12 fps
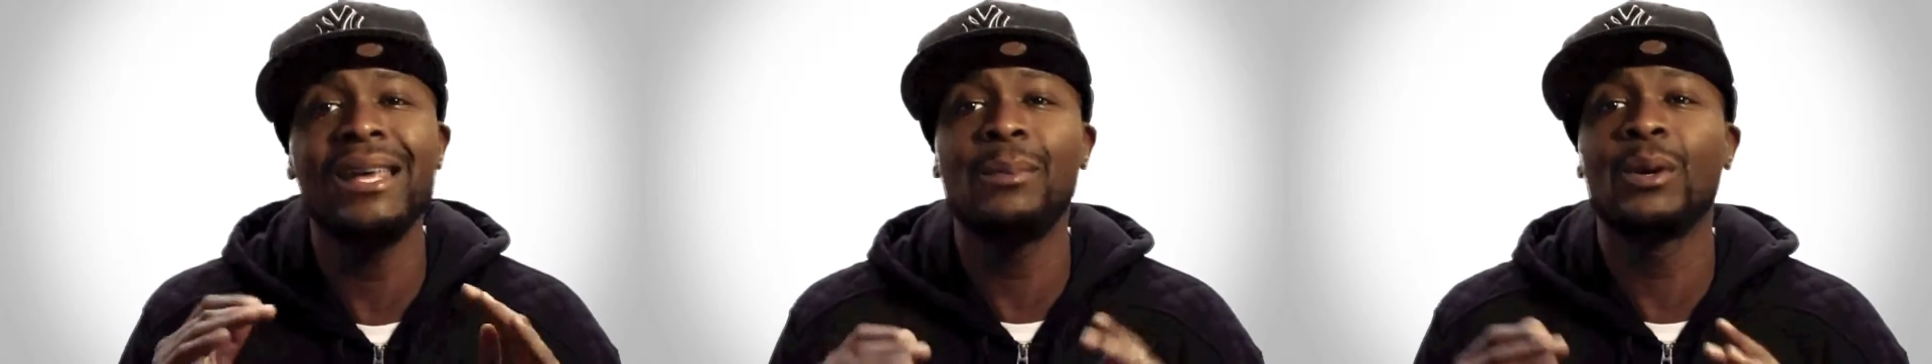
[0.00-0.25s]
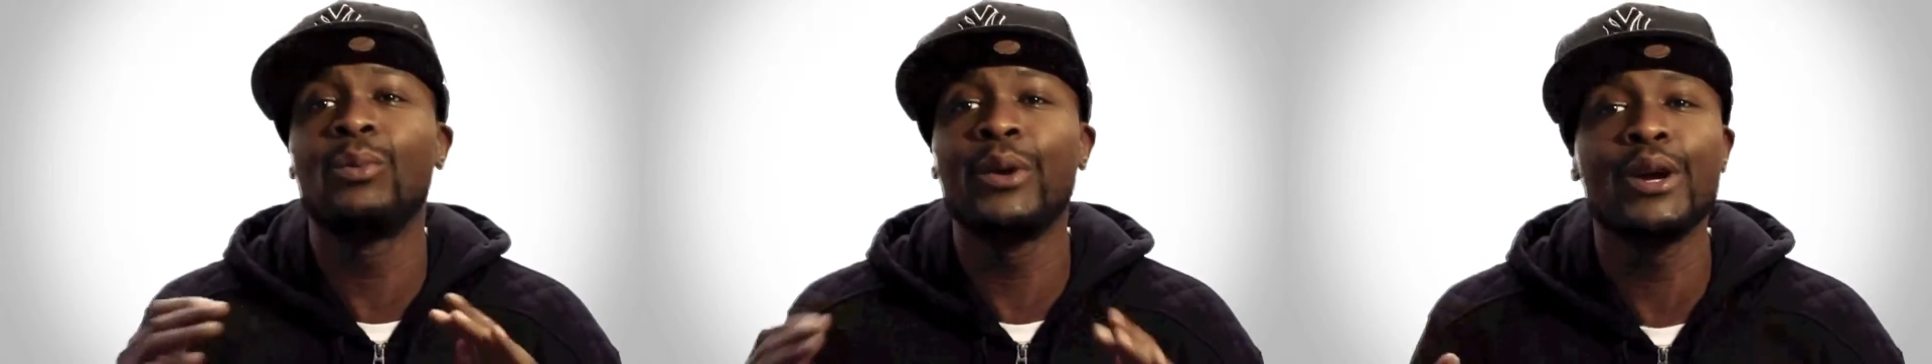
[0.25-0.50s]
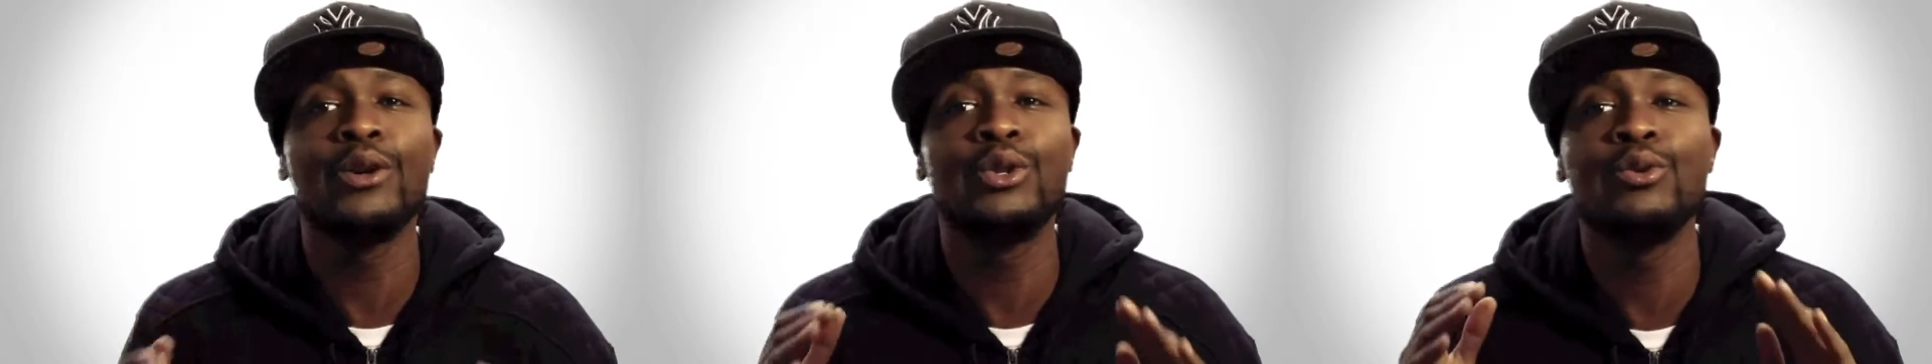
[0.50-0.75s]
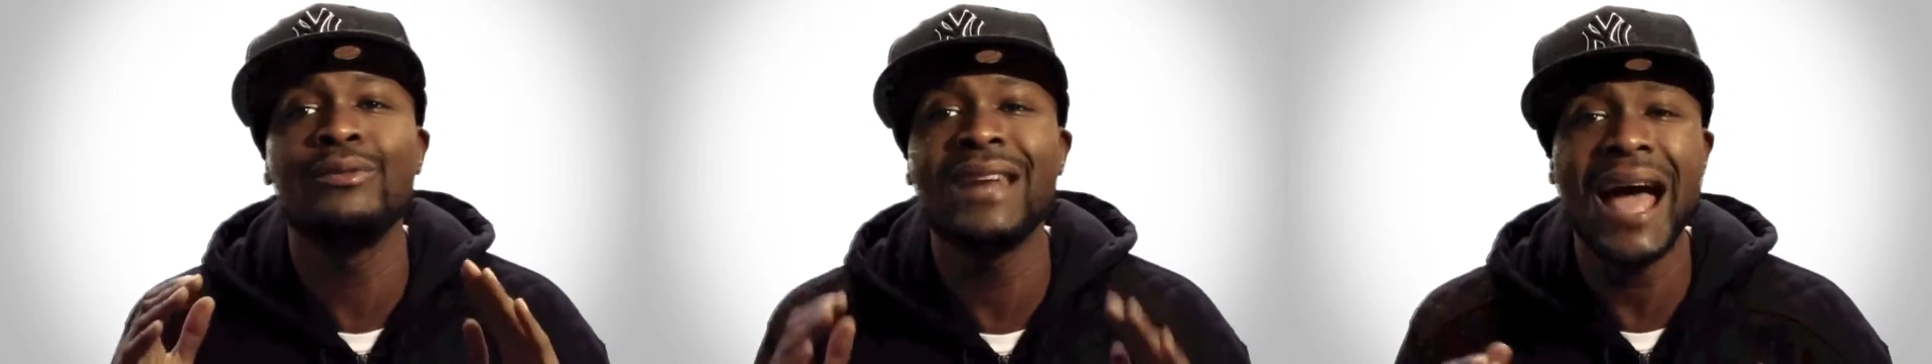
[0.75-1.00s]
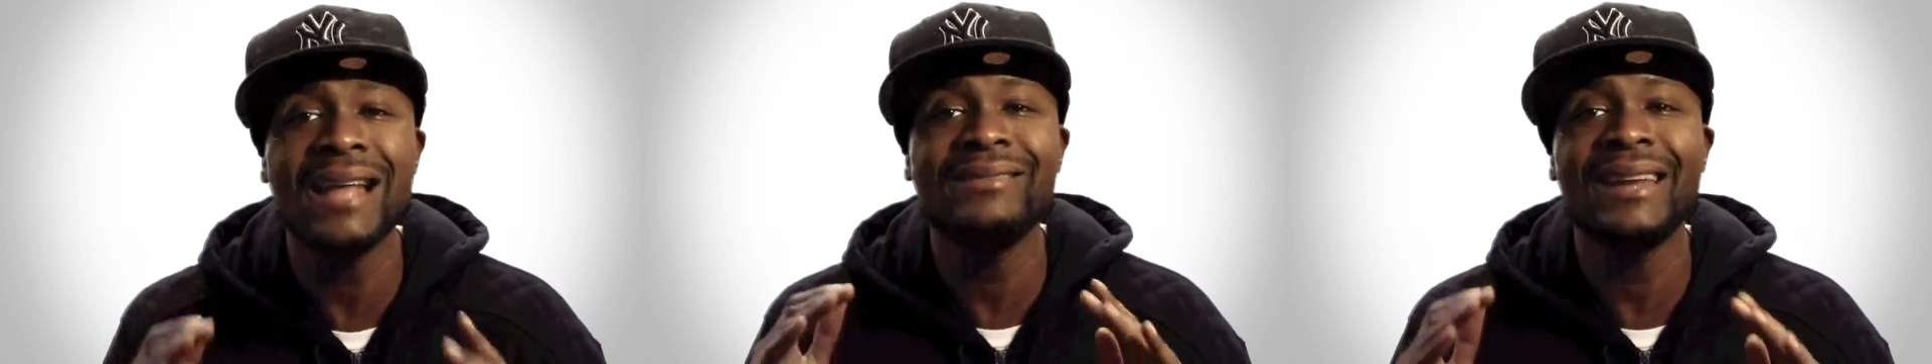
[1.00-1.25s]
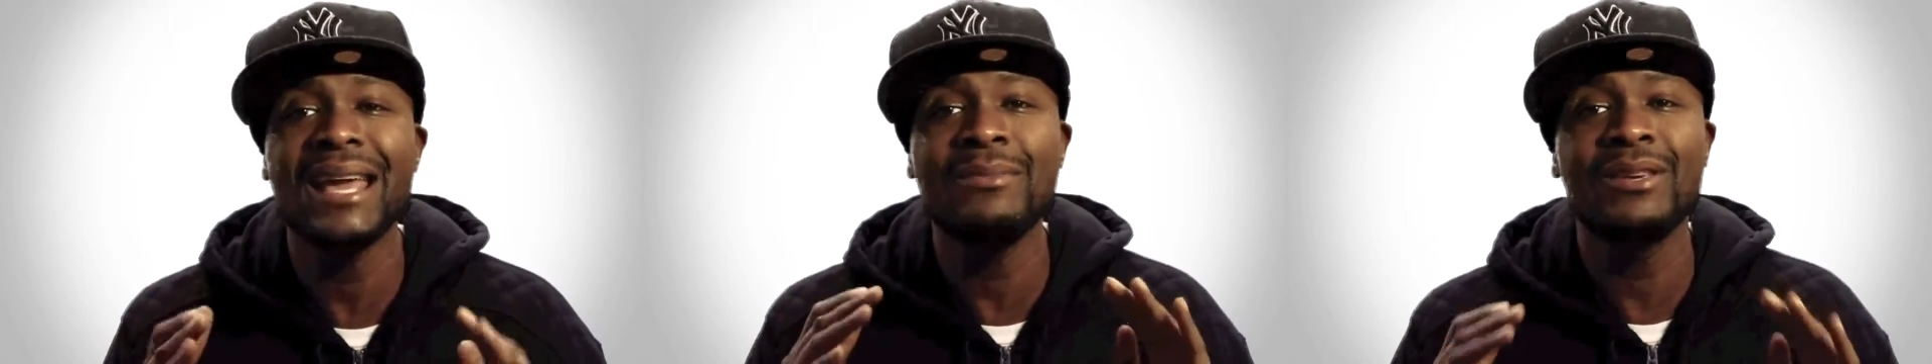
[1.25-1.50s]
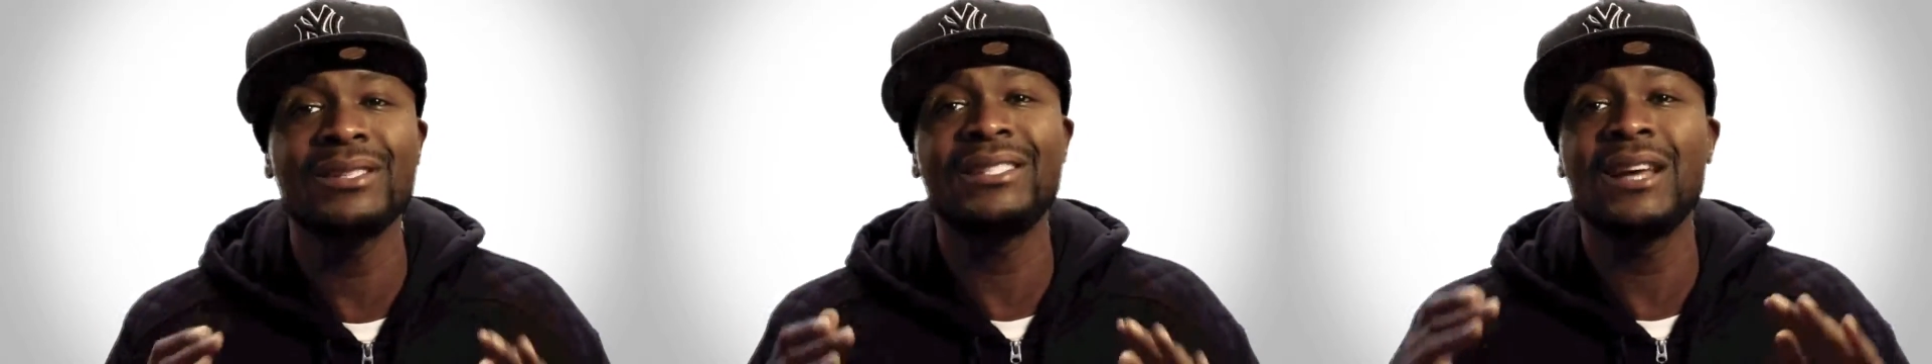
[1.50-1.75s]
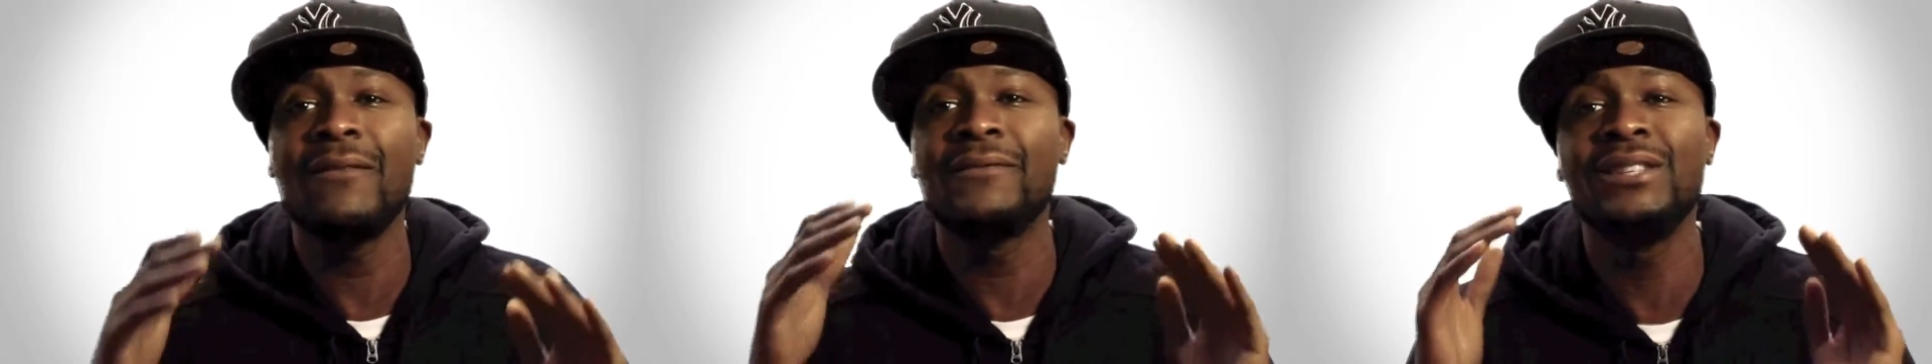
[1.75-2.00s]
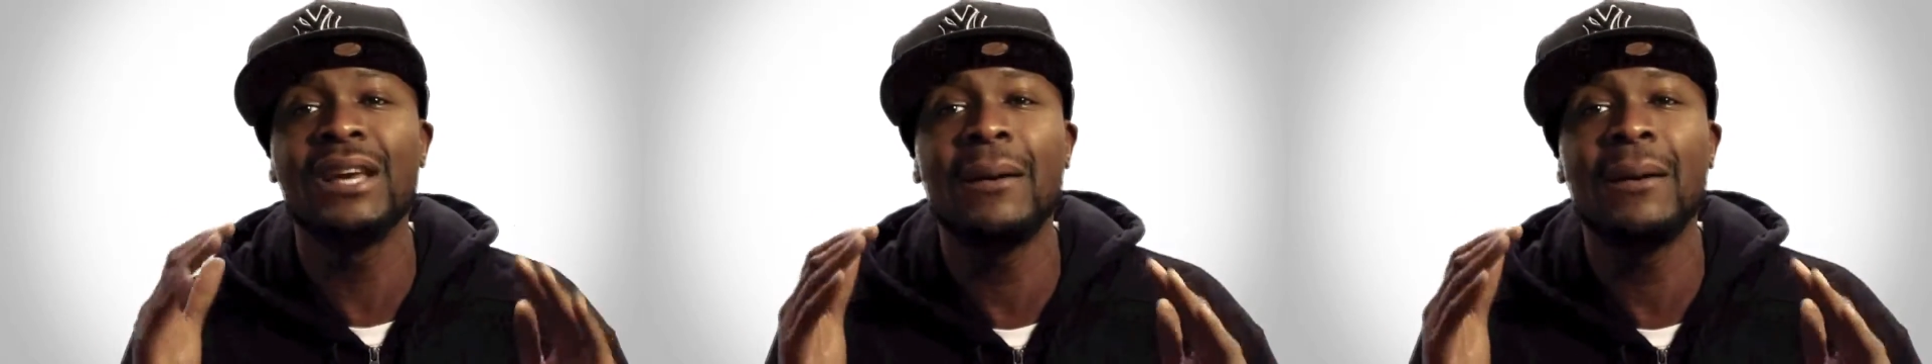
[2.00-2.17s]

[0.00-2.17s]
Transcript: keep it real. Do not name yourself